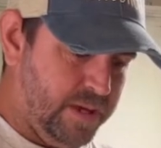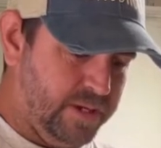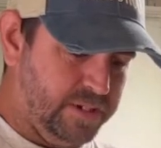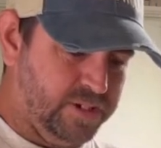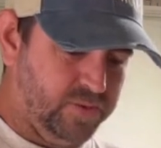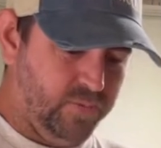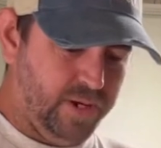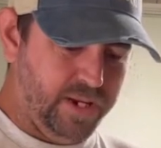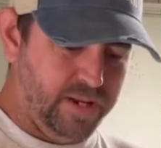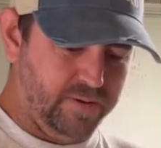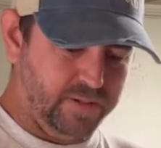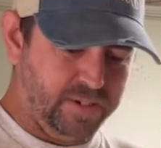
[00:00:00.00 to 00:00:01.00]

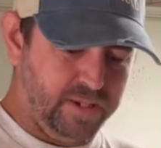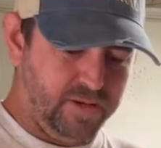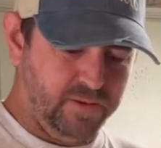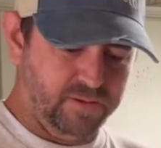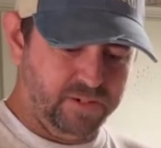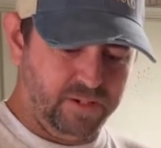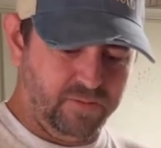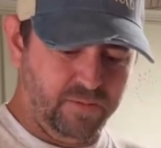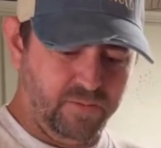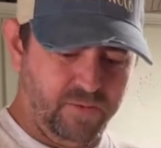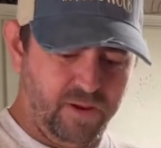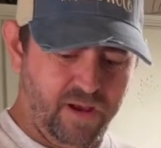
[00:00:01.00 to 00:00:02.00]
sweet on its own, so we
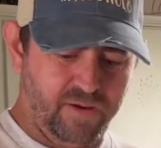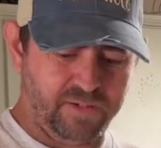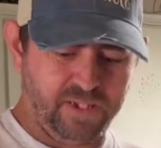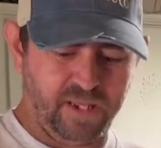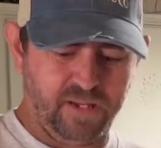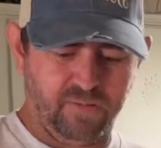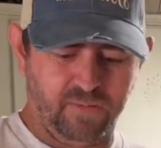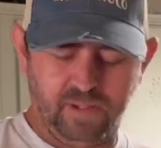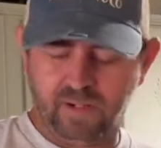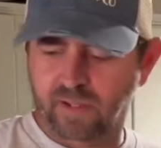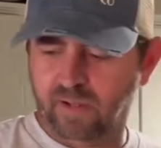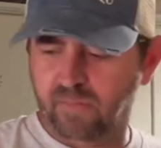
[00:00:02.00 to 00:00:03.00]
want to offset it with
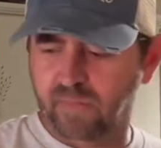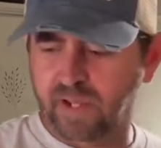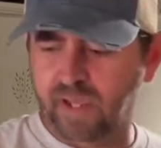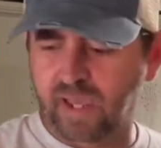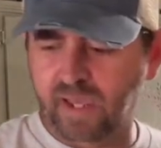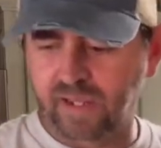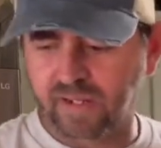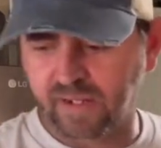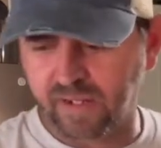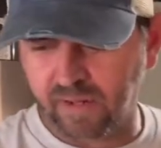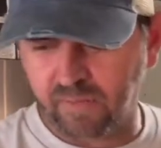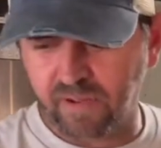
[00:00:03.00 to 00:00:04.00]
a little bit of heat and
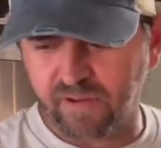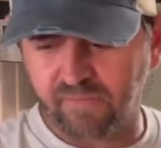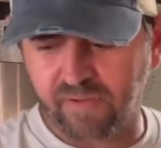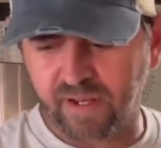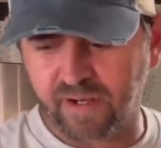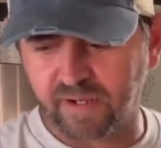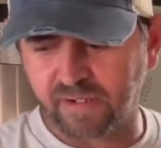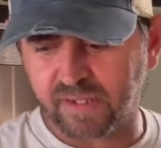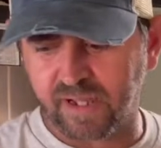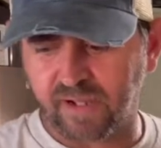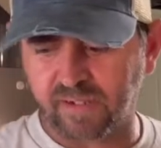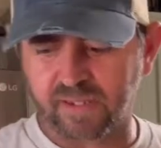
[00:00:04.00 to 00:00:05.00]
a little bit of vinegar
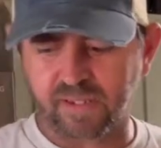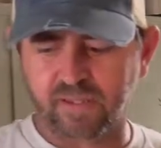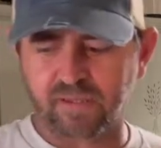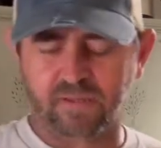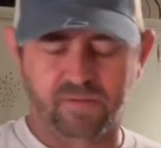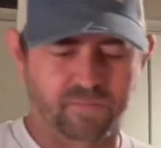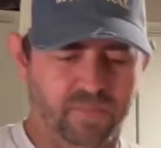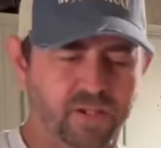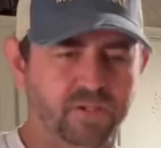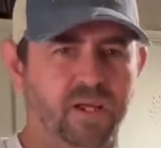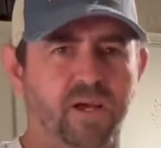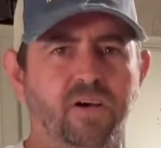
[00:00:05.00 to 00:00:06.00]
sauce. And
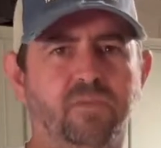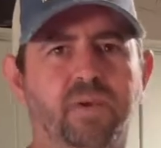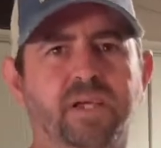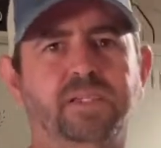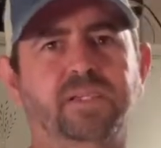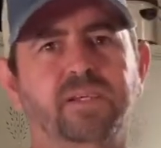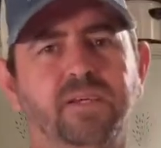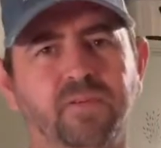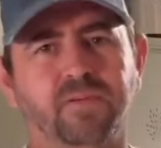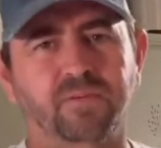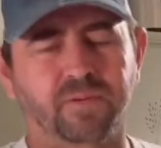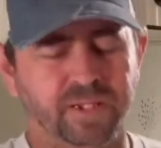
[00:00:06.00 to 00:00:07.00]
Blues Hog makes a good
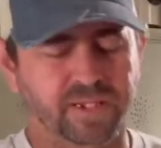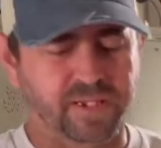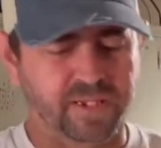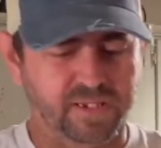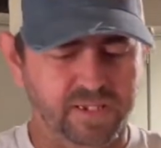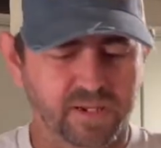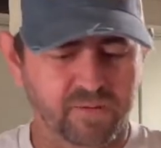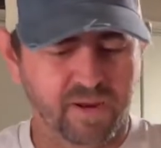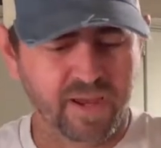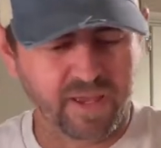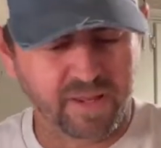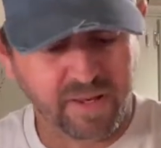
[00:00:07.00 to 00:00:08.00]
one with the Tennessee red.